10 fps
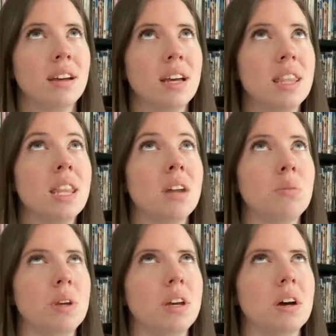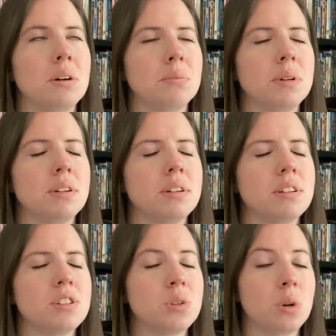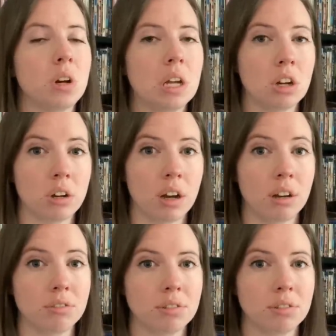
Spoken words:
And then we come to her ear cuff.